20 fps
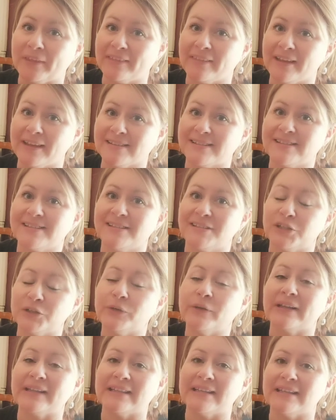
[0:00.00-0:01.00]
with us
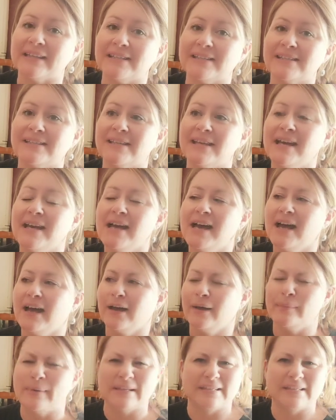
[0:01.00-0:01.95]
during this. Um,